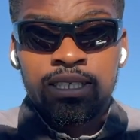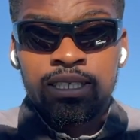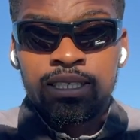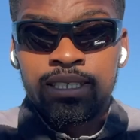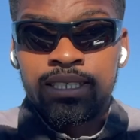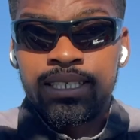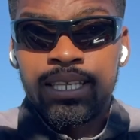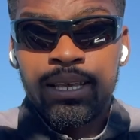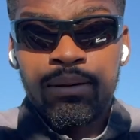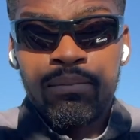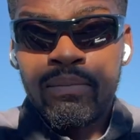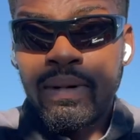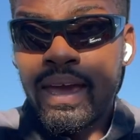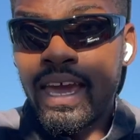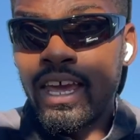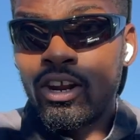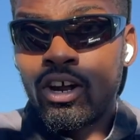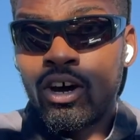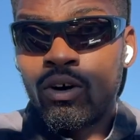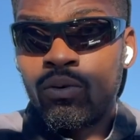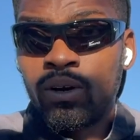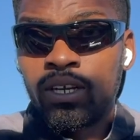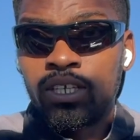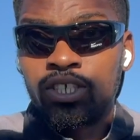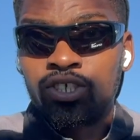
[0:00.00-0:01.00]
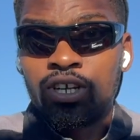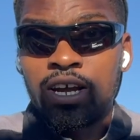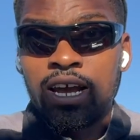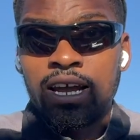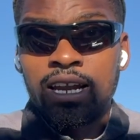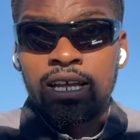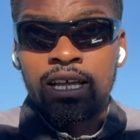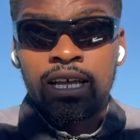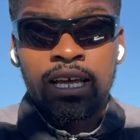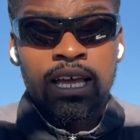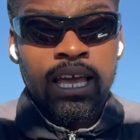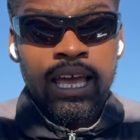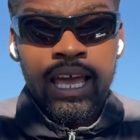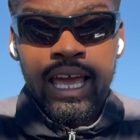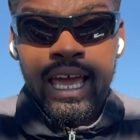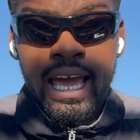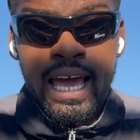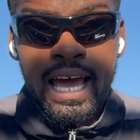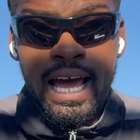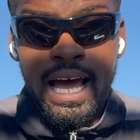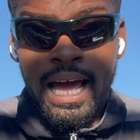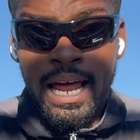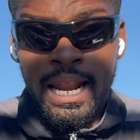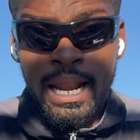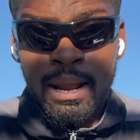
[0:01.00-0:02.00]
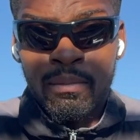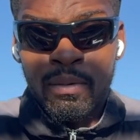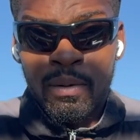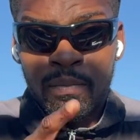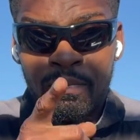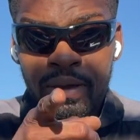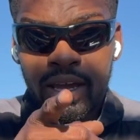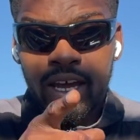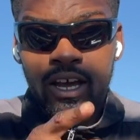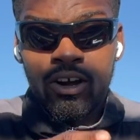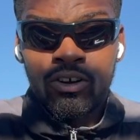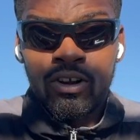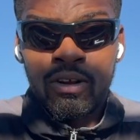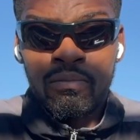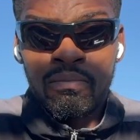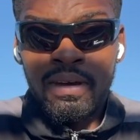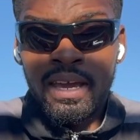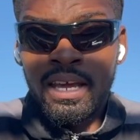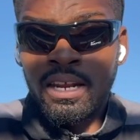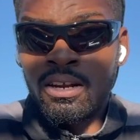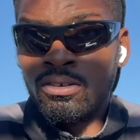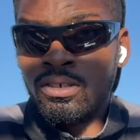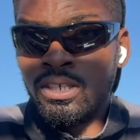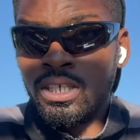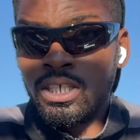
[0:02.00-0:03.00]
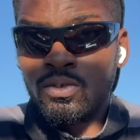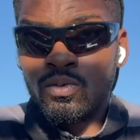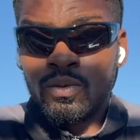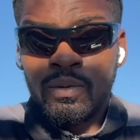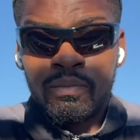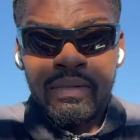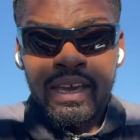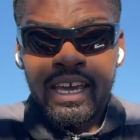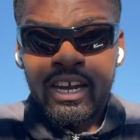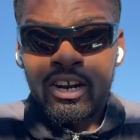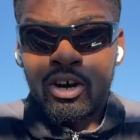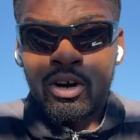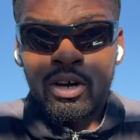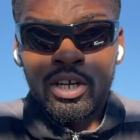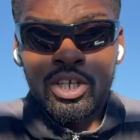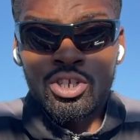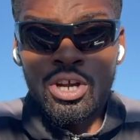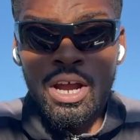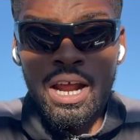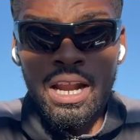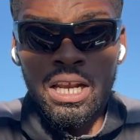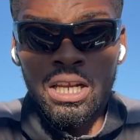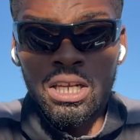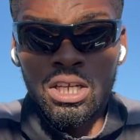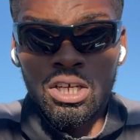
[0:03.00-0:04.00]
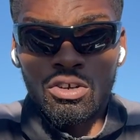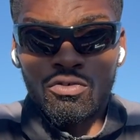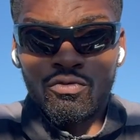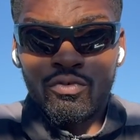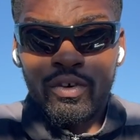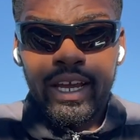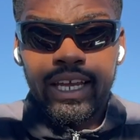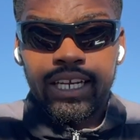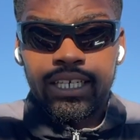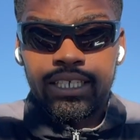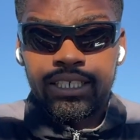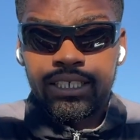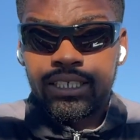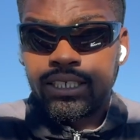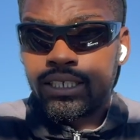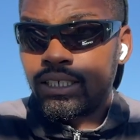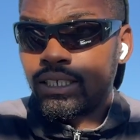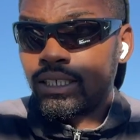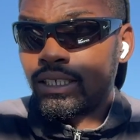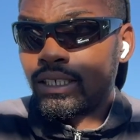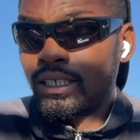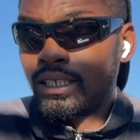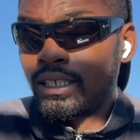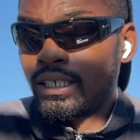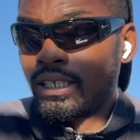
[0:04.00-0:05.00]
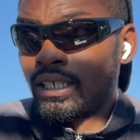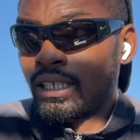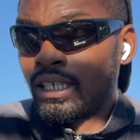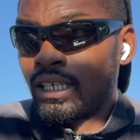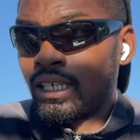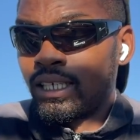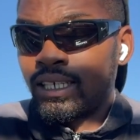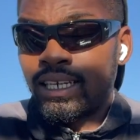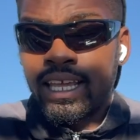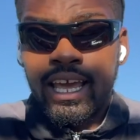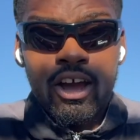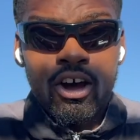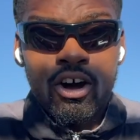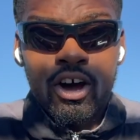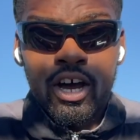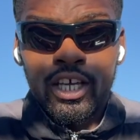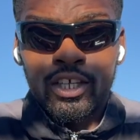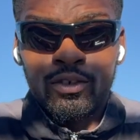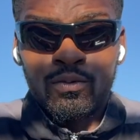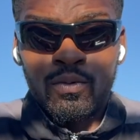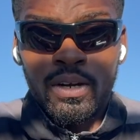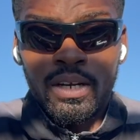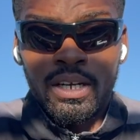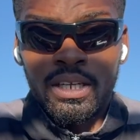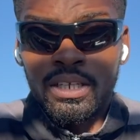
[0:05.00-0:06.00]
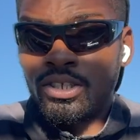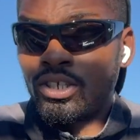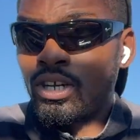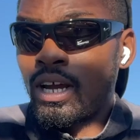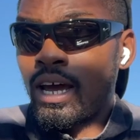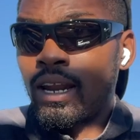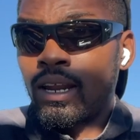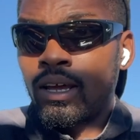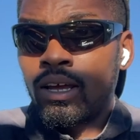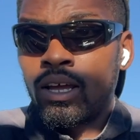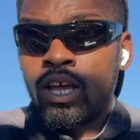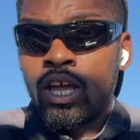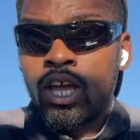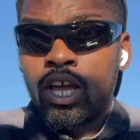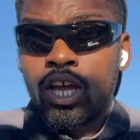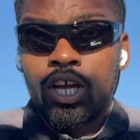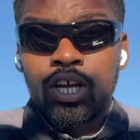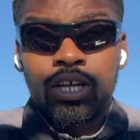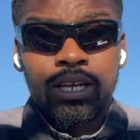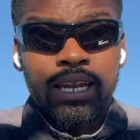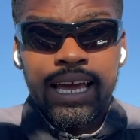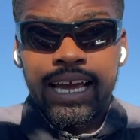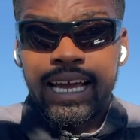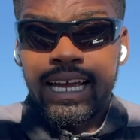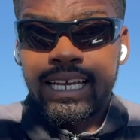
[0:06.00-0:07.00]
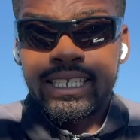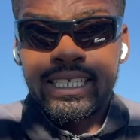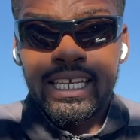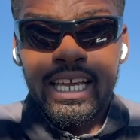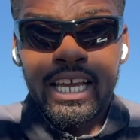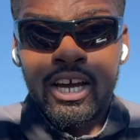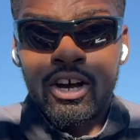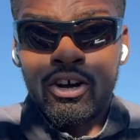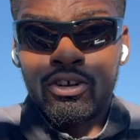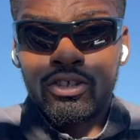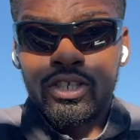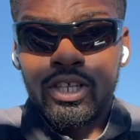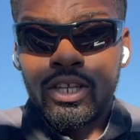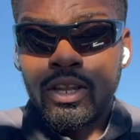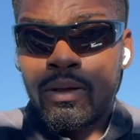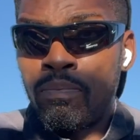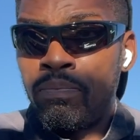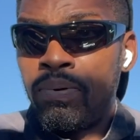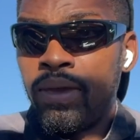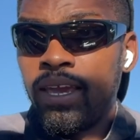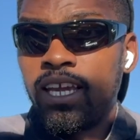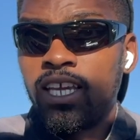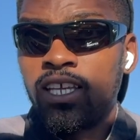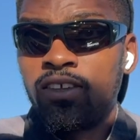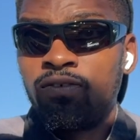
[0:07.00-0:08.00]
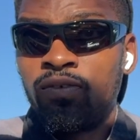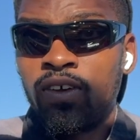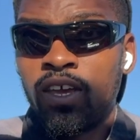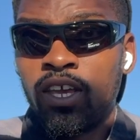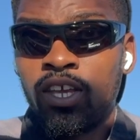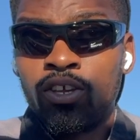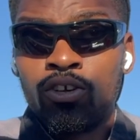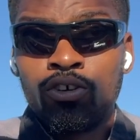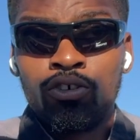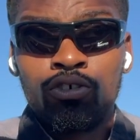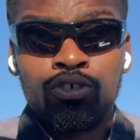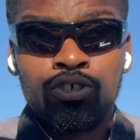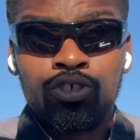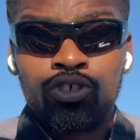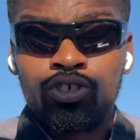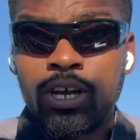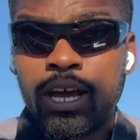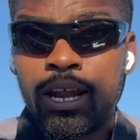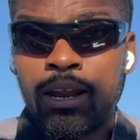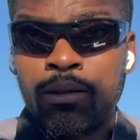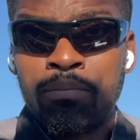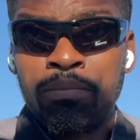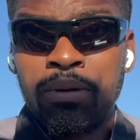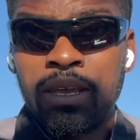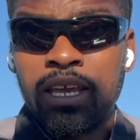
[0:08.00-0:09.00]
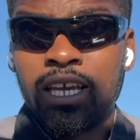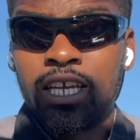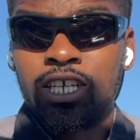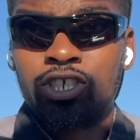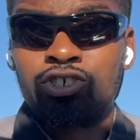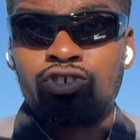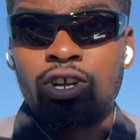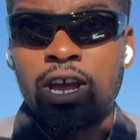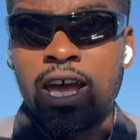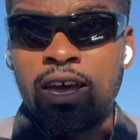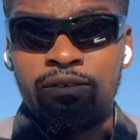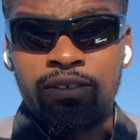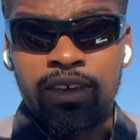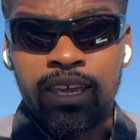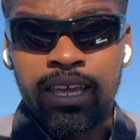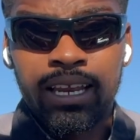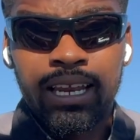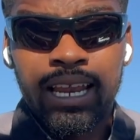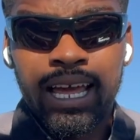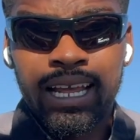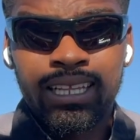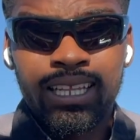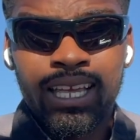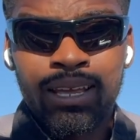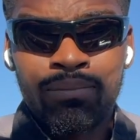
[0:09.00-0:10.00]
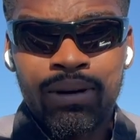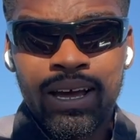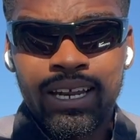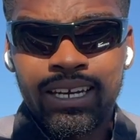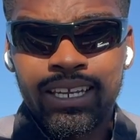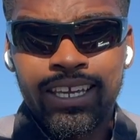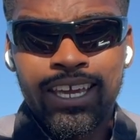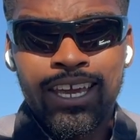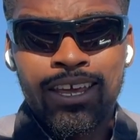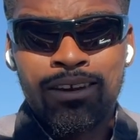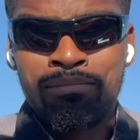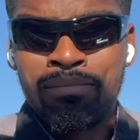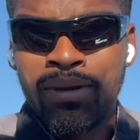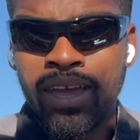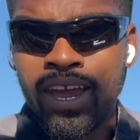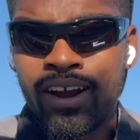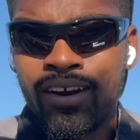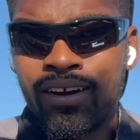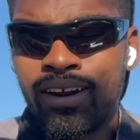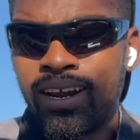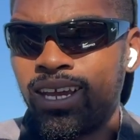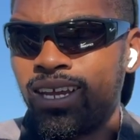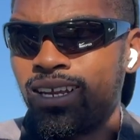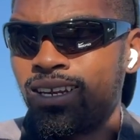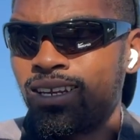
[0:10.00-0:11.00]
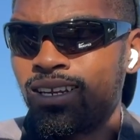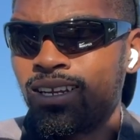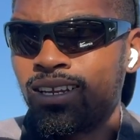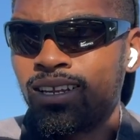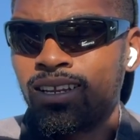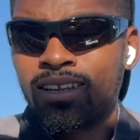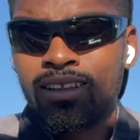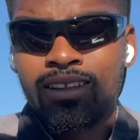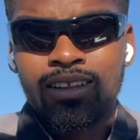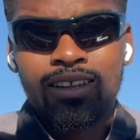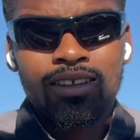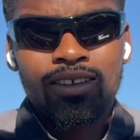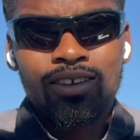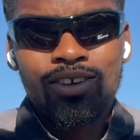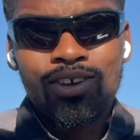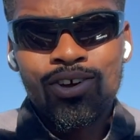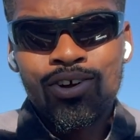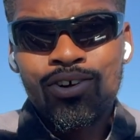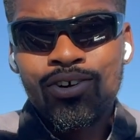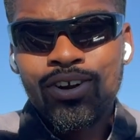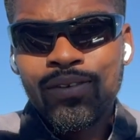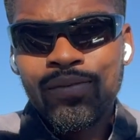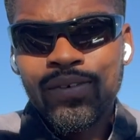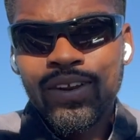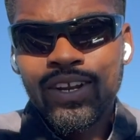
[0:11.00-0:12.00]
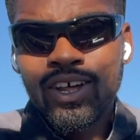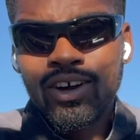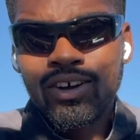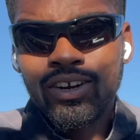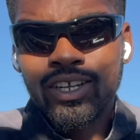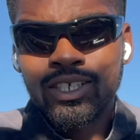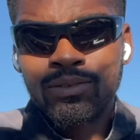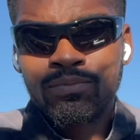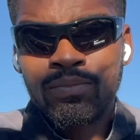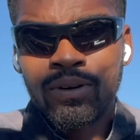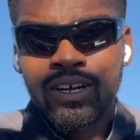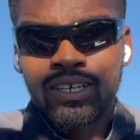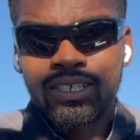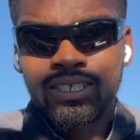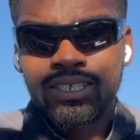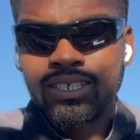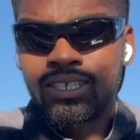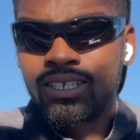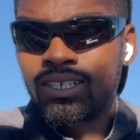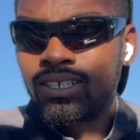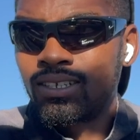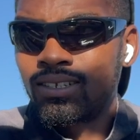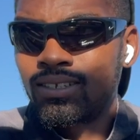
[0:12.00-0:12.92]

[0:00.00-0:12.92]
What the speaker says: See, men always try to, and I'm gonna pick on the men on this one, men always try to look rich. They always wanna try to, like I say, go to the biggest venues, try to be extravagant, like they about to get married. You don't even know this person.